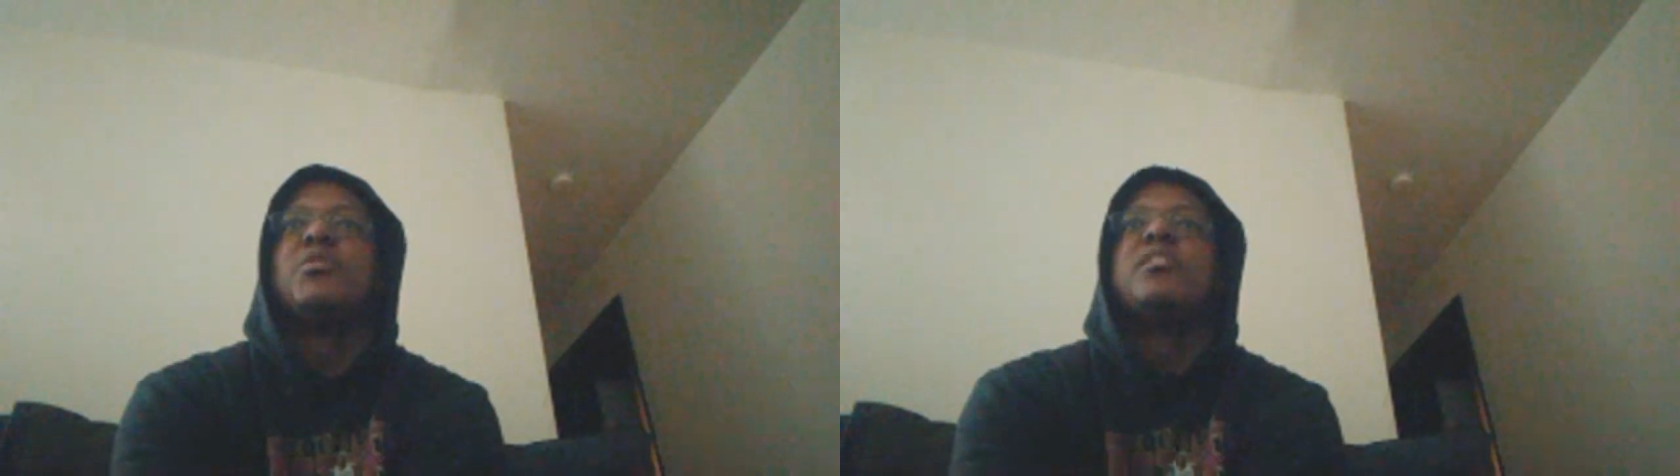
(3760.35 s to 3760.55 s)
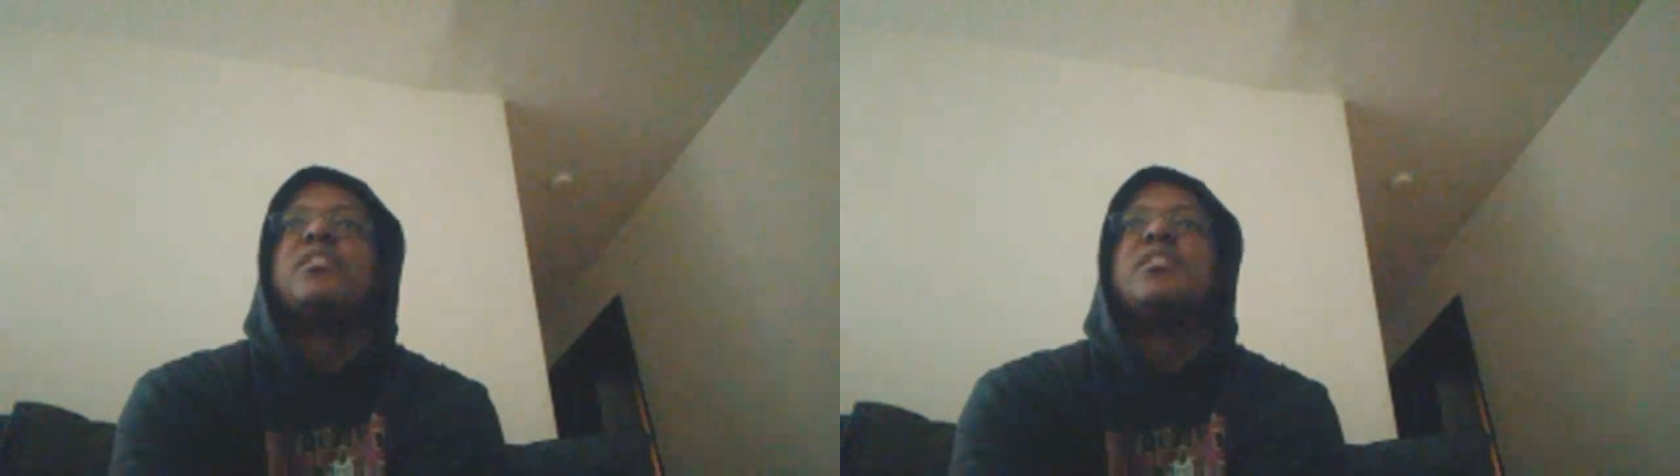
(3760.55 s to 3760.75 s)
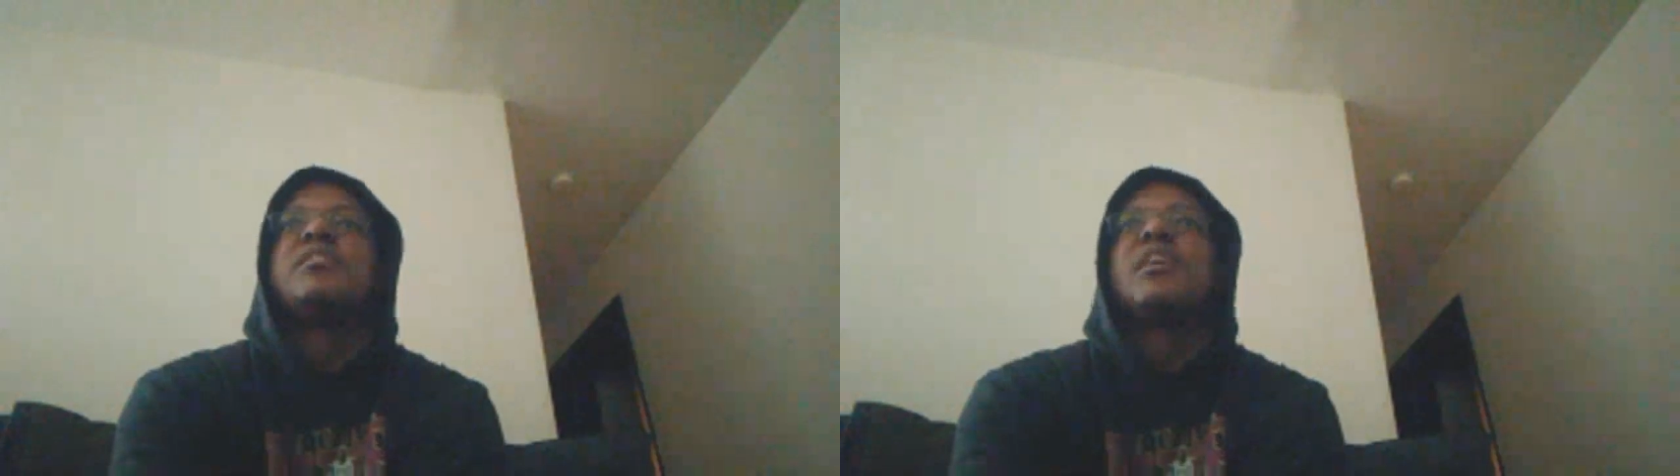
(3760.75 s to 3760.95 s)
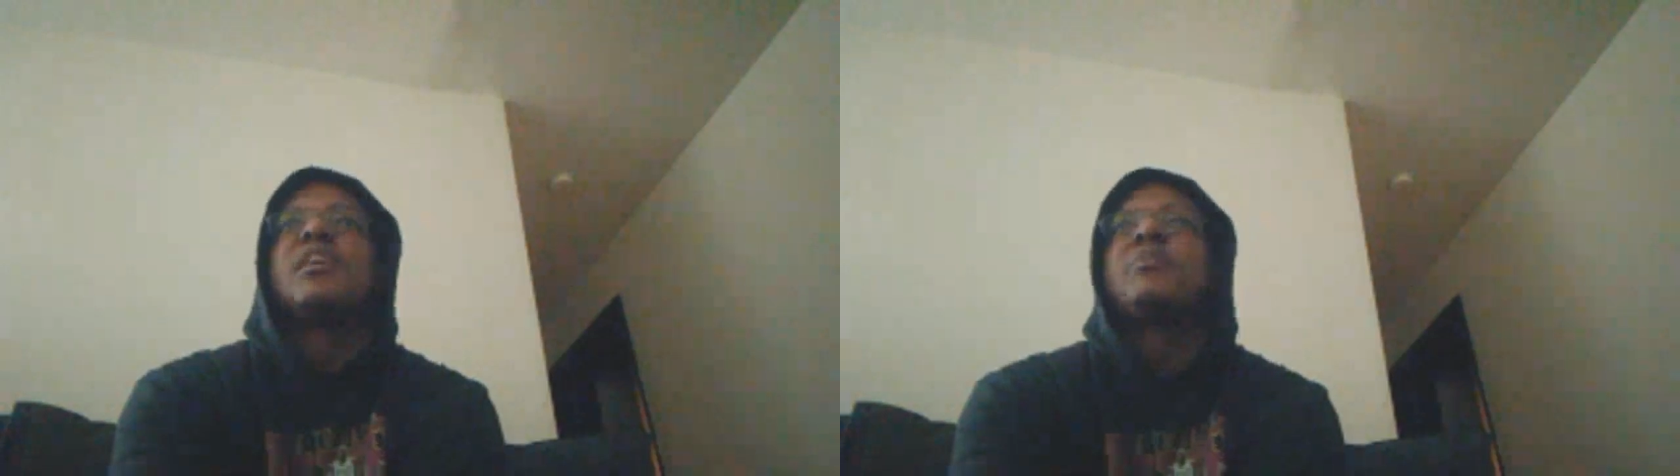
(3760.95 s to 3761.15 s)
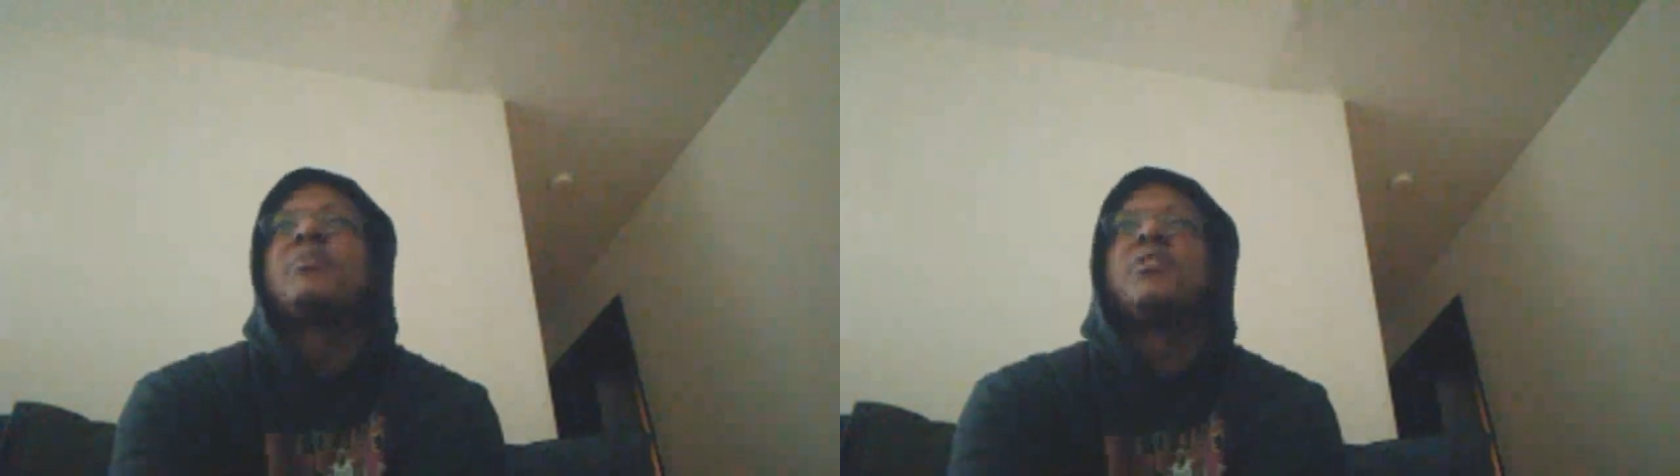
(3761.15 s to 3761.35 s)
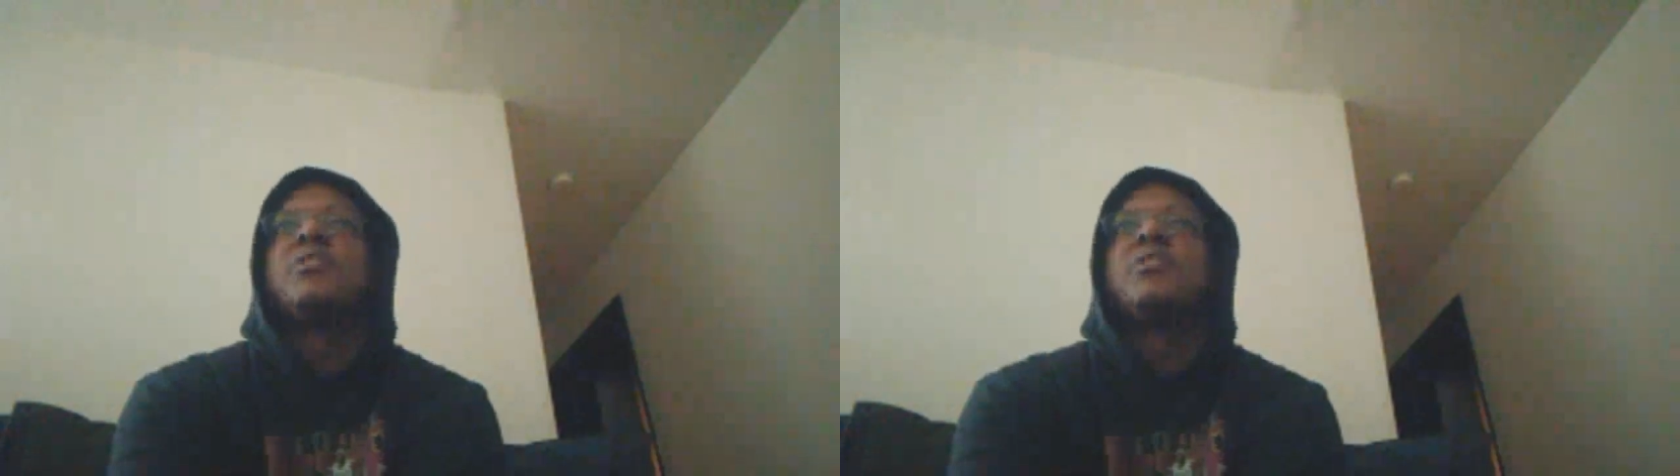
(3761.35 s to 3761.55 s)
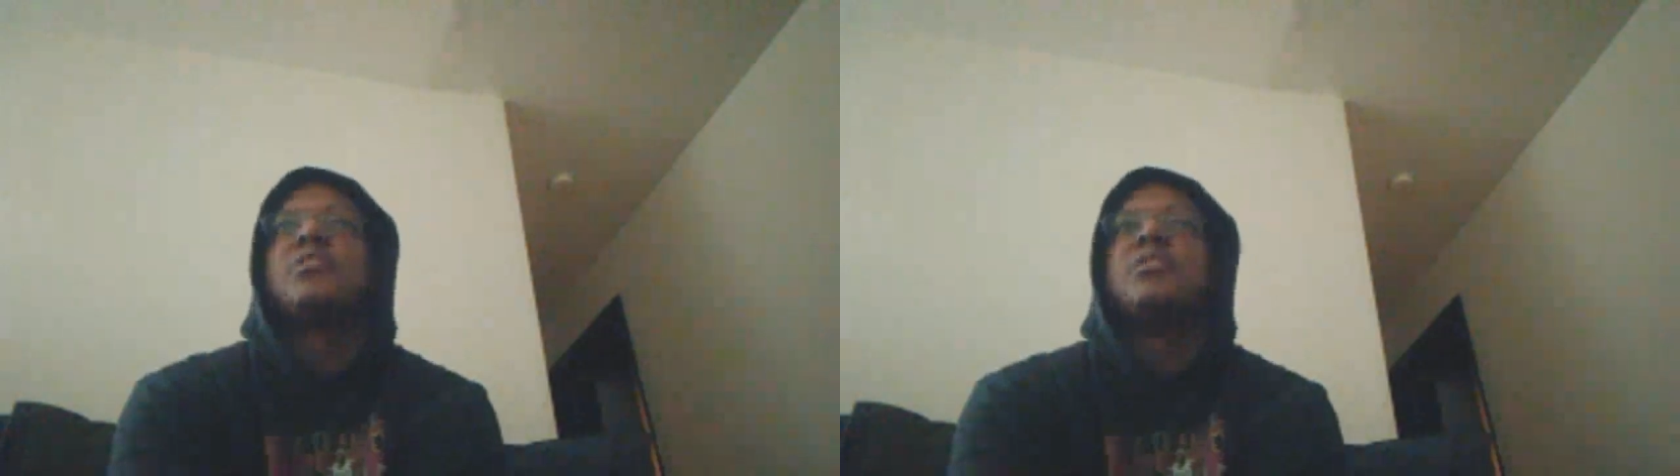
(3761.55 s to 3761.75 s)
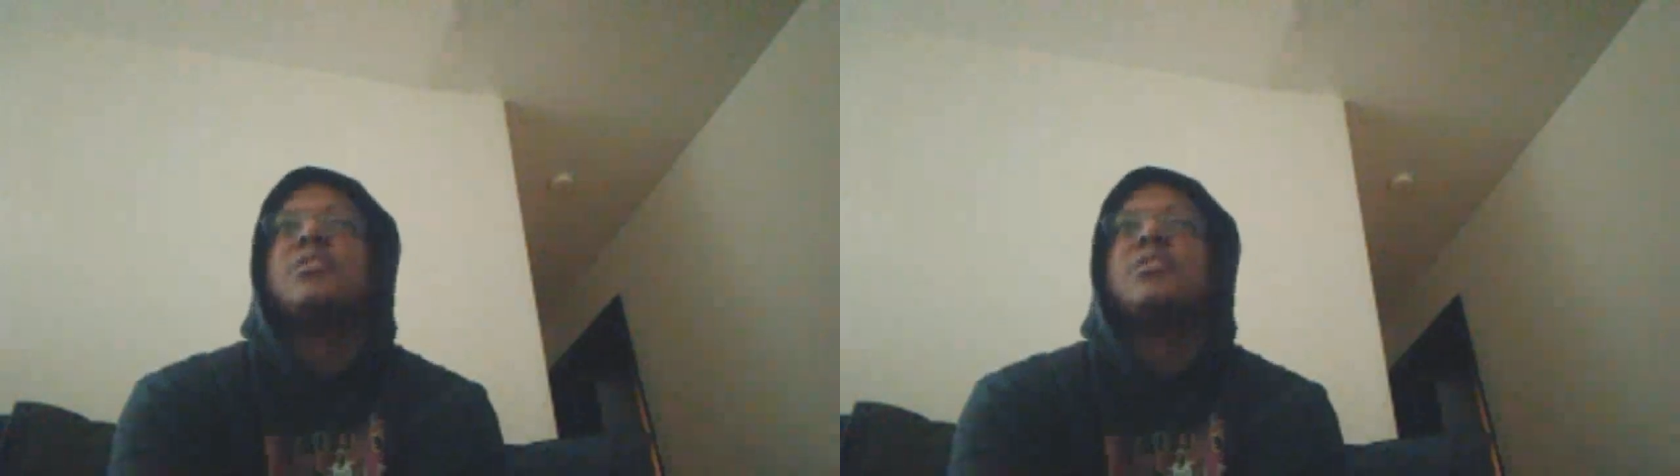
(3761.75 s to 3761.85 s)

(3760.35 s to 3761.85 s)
They're not spiritual.